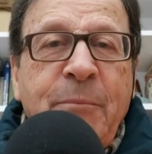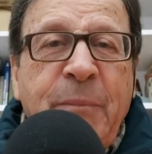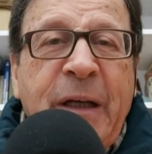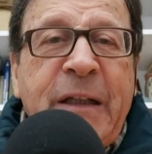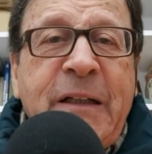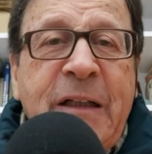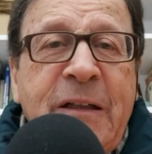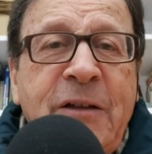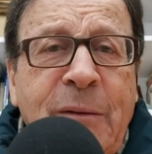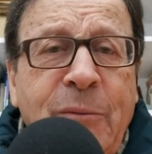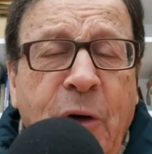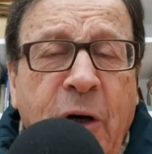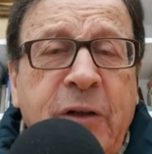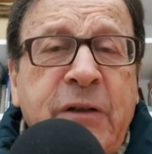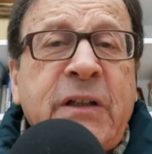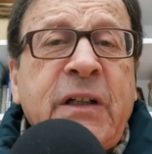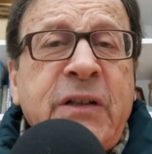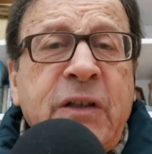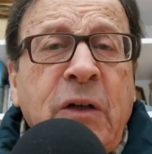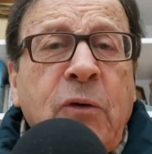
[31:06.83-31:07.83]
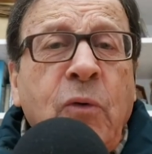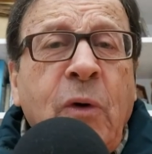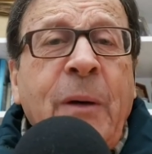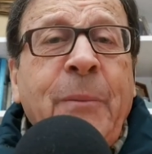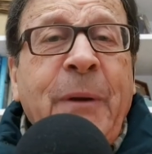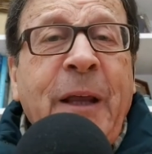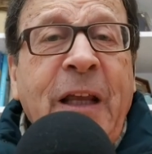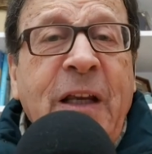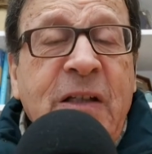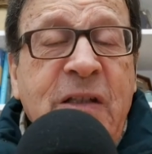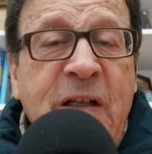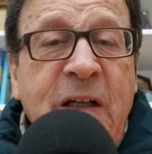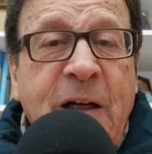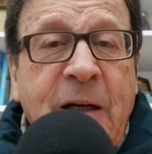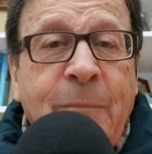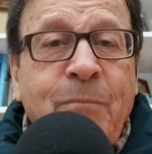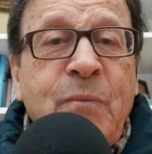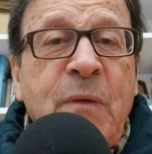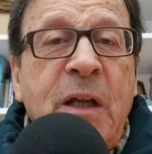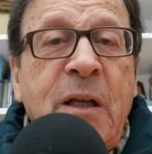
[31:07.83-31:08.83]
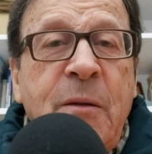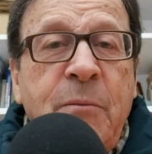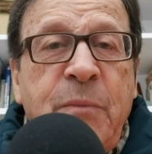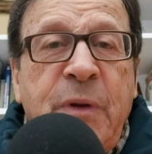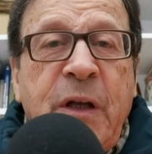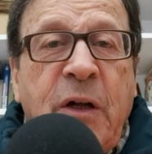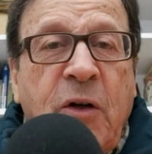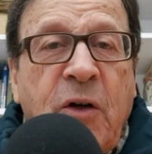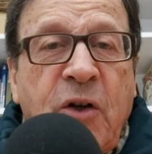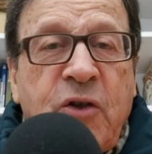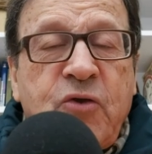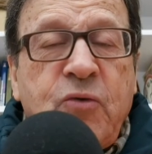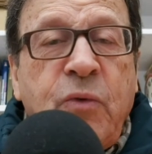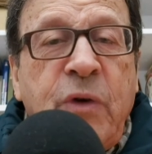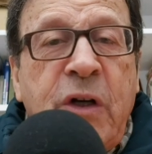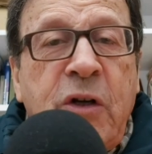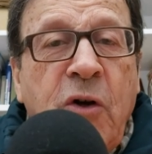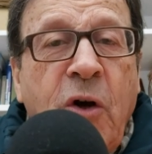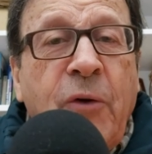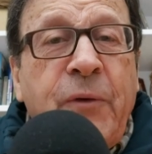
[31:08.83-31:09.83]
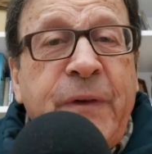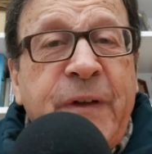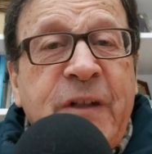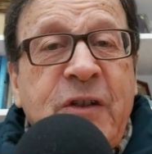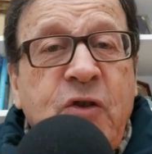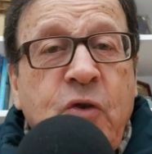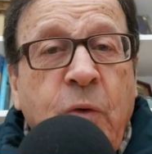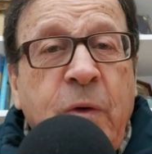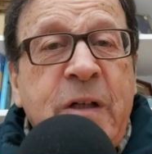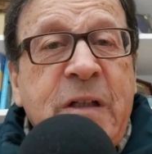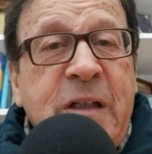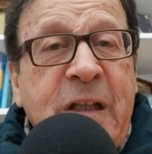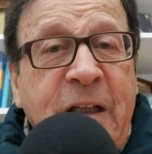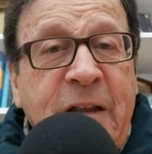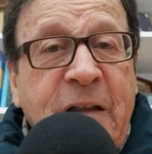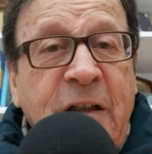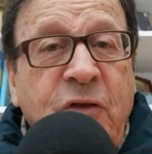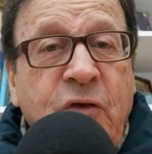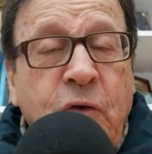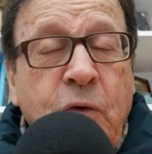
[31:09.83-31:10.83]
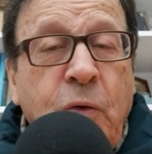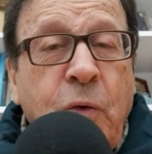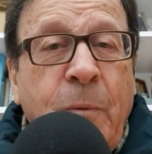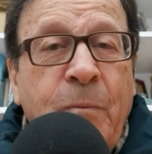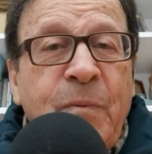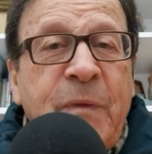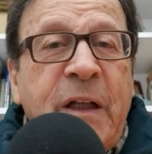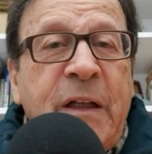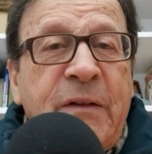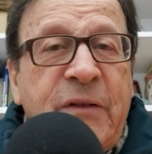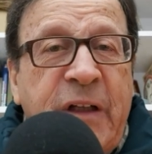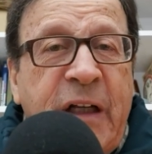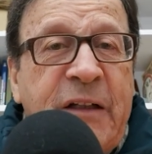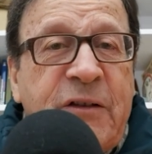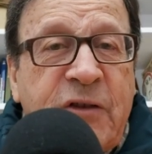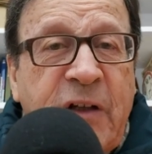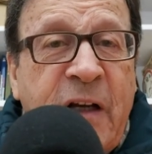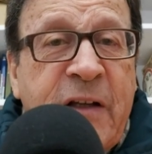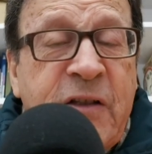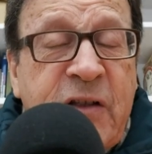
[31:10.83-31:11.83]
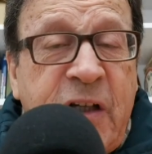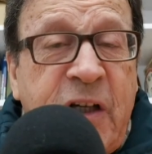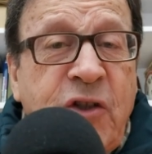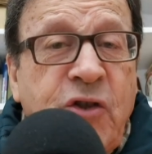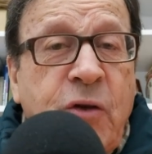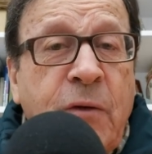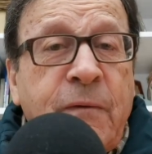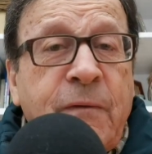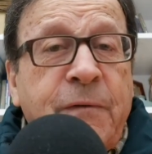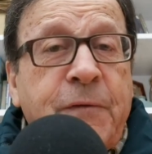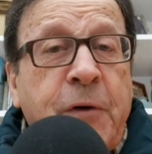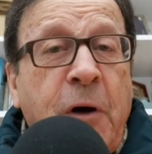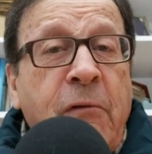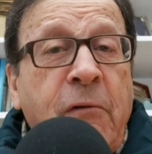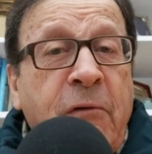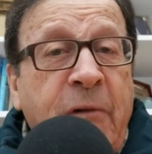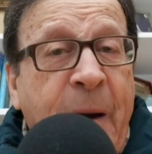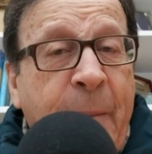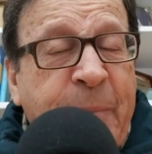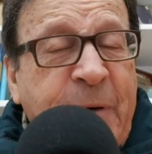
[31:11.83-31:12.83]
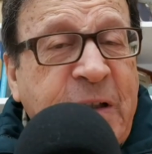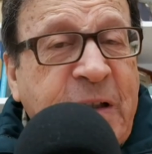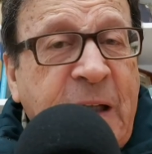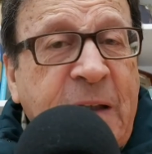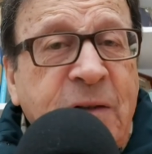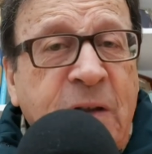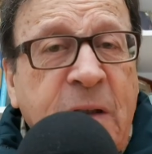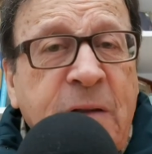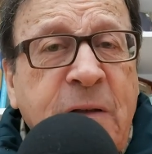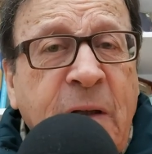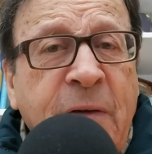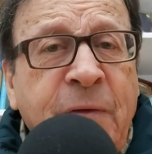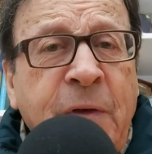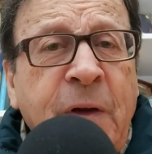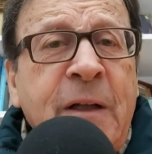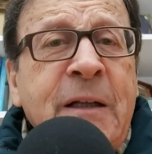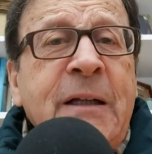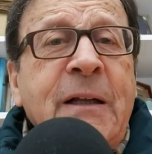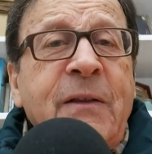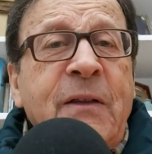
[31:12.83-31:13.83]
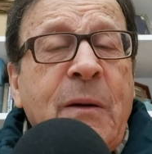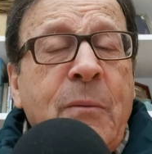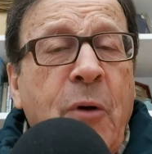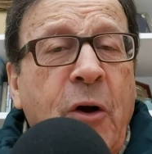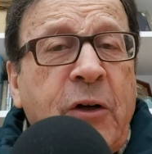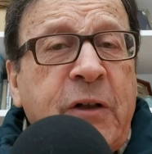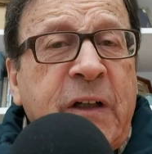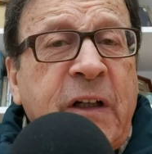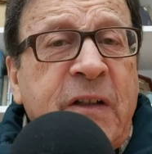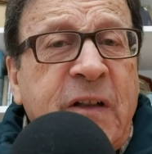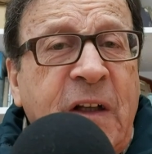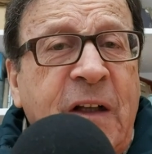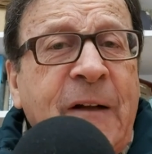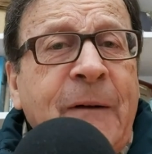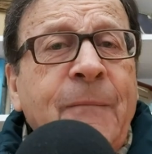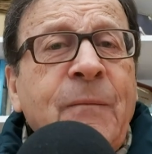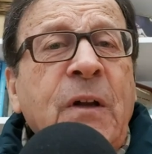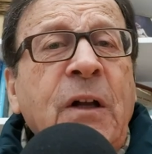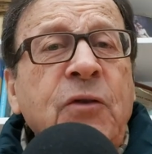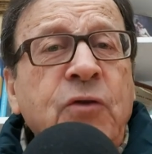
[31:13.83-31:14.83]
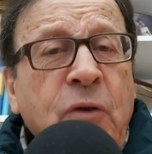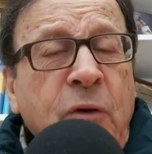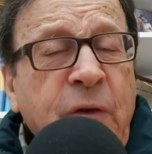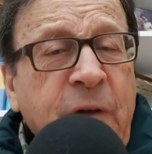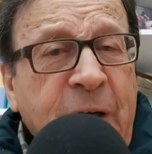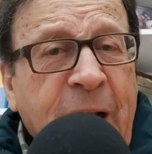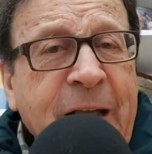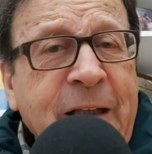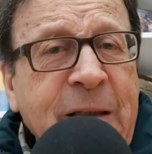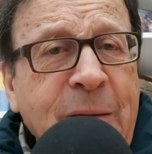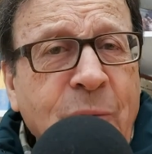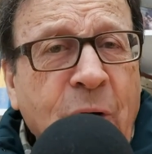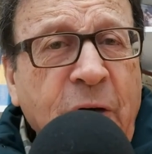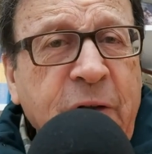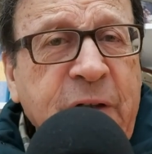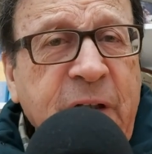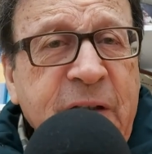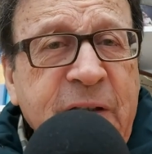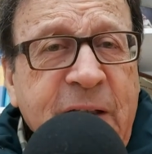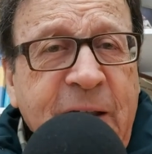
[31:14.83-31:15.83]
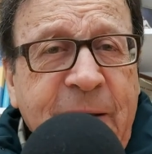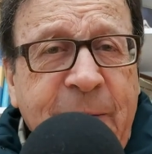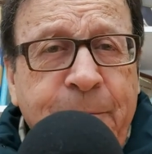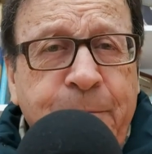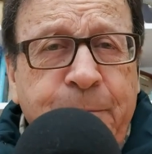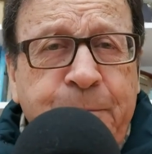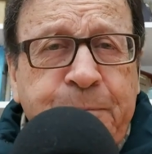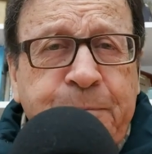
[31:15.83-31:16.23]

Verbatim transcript: But in democracy will be easier because we know the Swiss did it too. They transitioned from representative democracy to direct democracy.